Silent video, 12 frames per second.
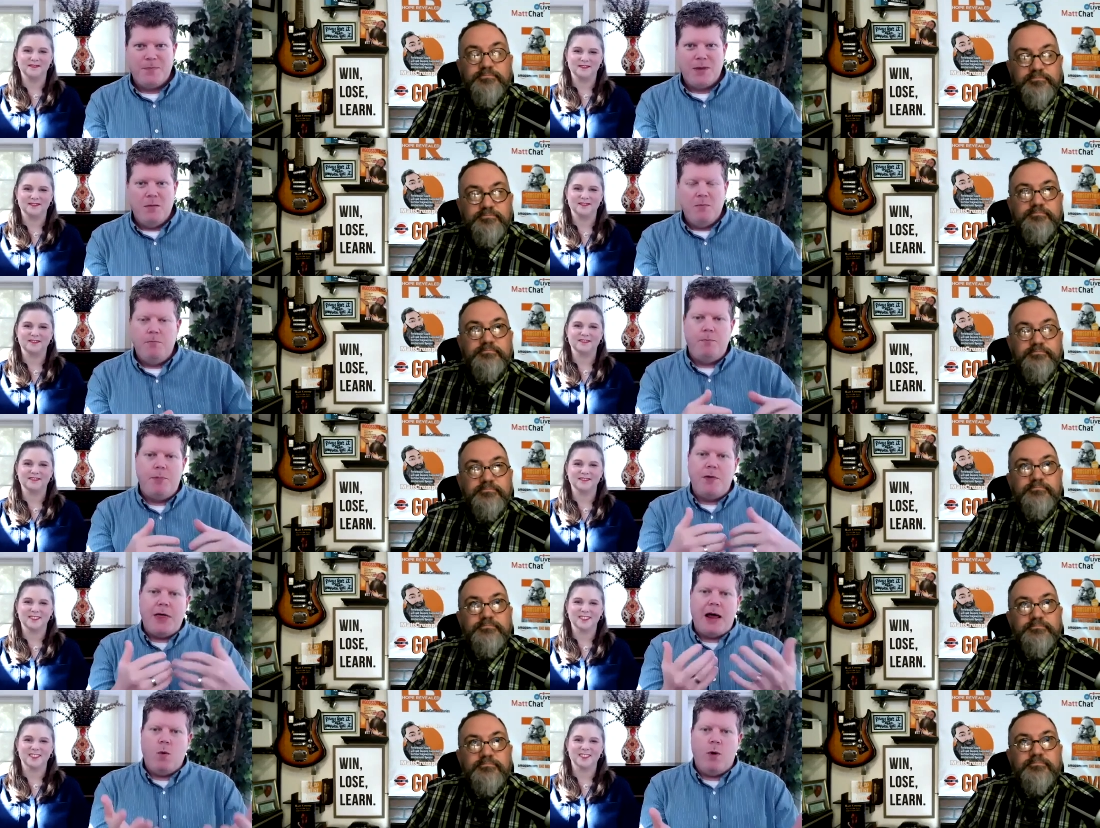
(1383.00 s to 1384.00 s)
Speaker 1: But
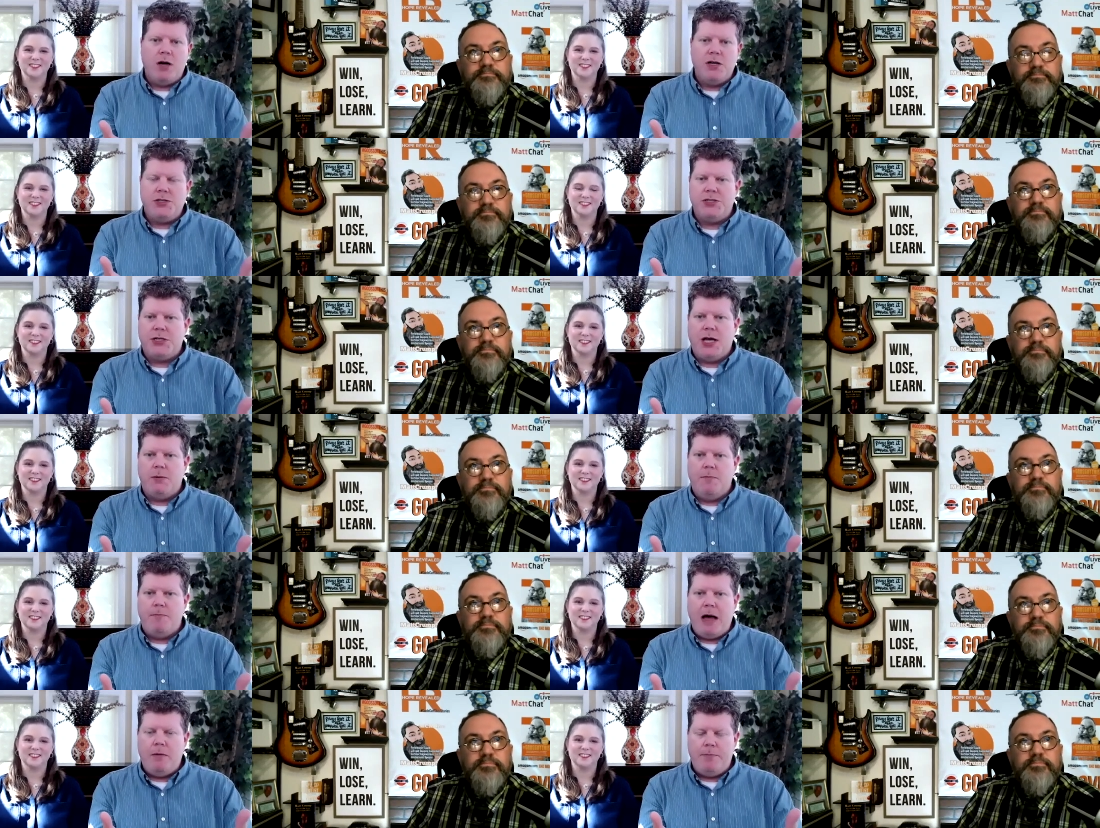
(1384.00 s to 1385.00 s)
that awareness doesn't come
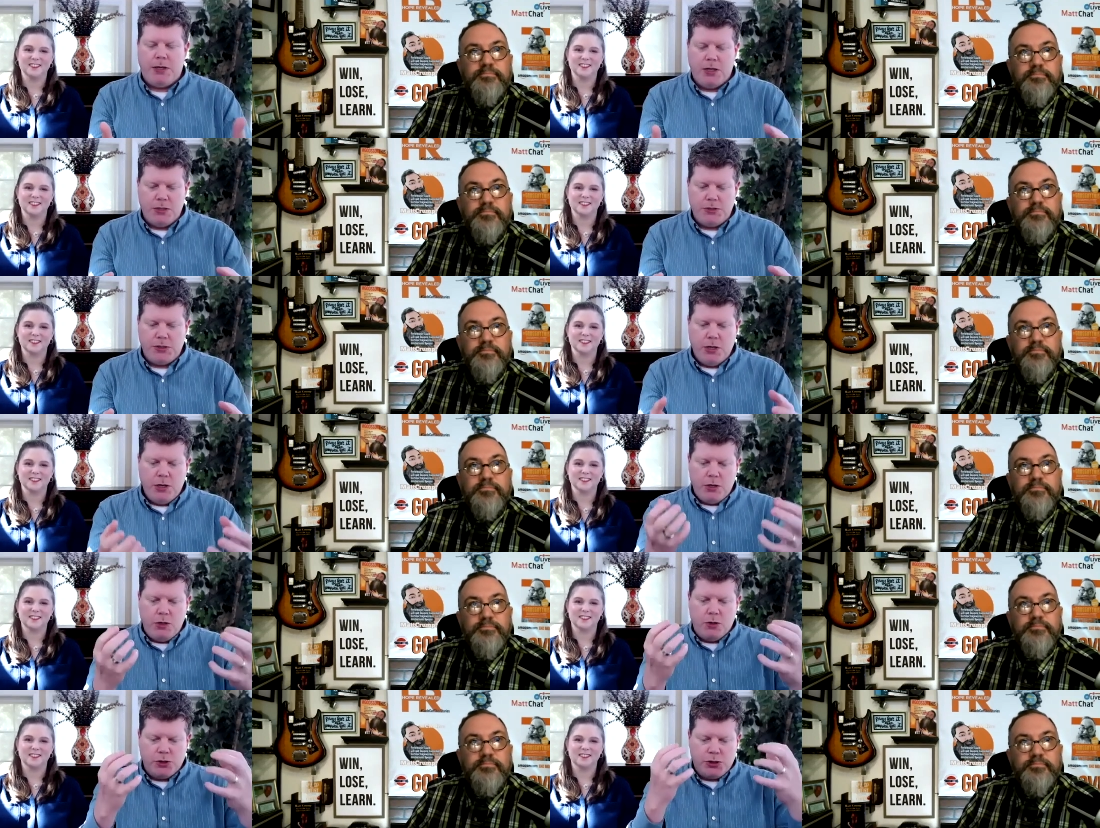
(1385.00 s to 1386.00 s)
about because
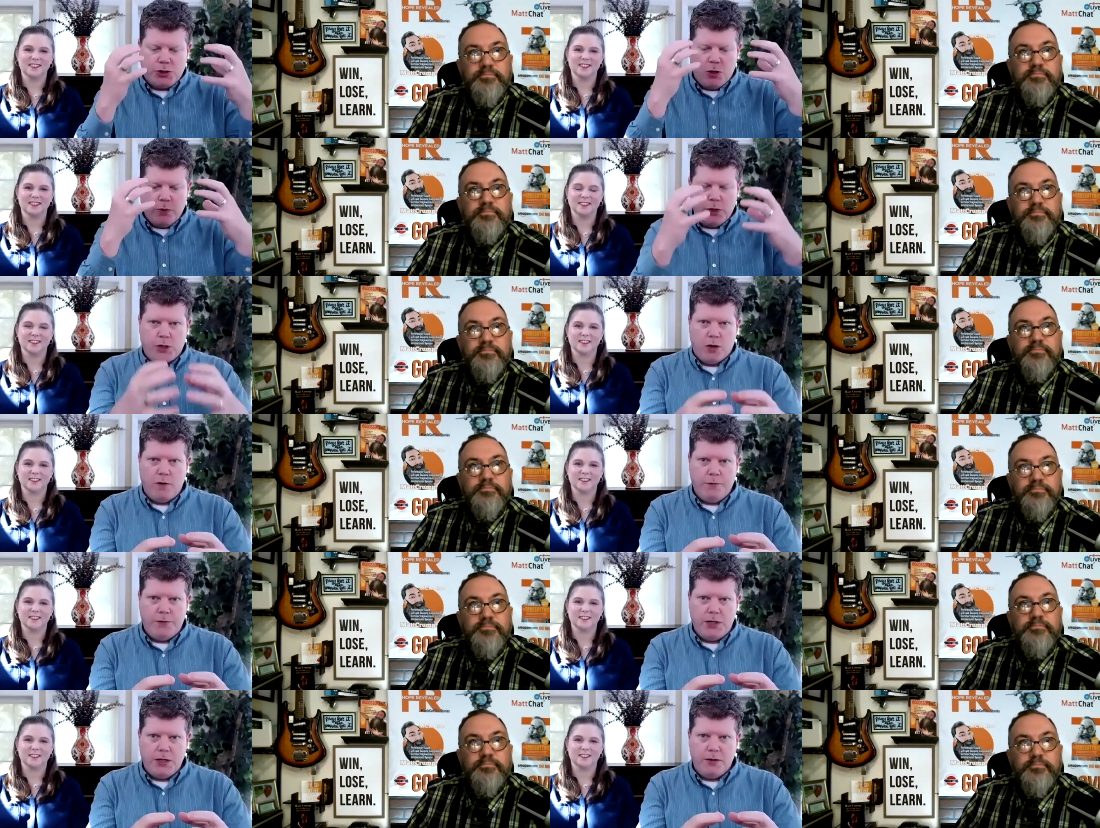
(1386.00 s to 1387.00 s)
you're so
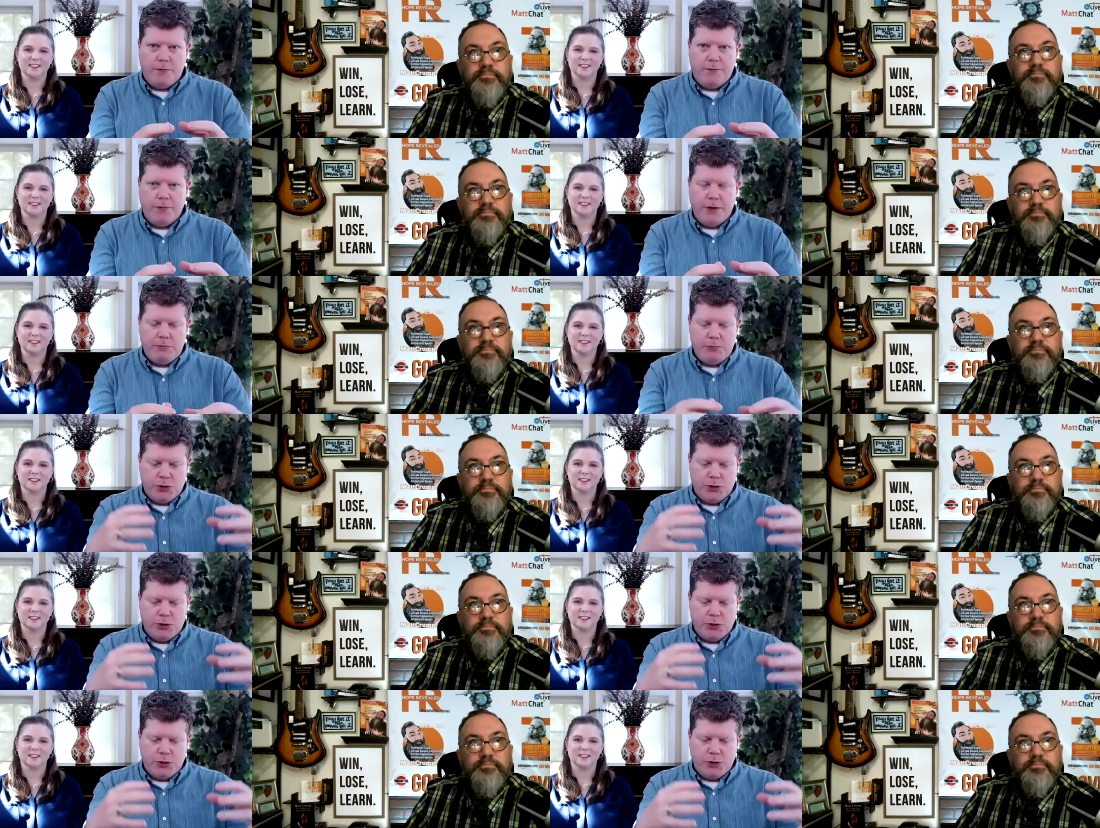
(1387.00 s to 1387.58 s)
engulfed into the flames.